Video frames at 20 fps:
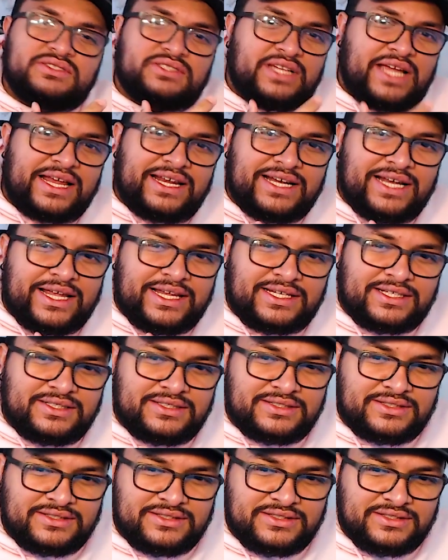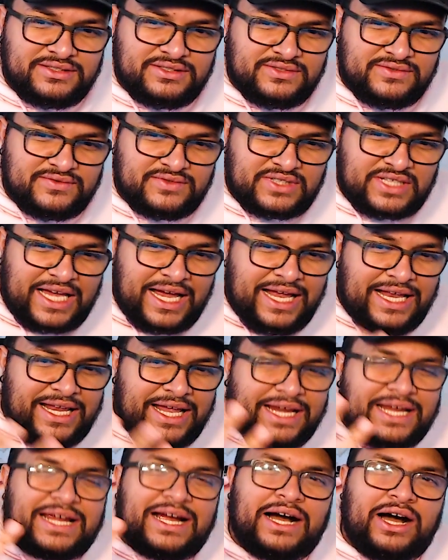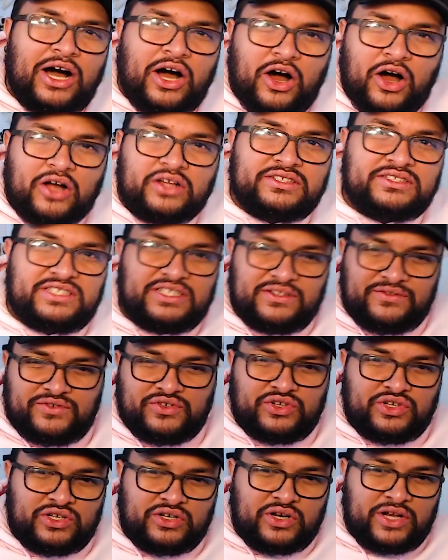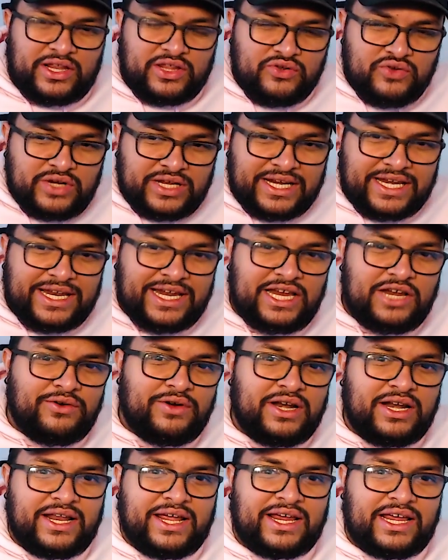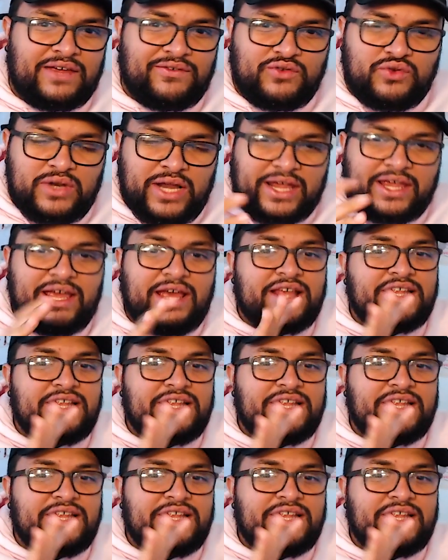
kind of like a haunting feel, you know? Like you can hear it, like if you like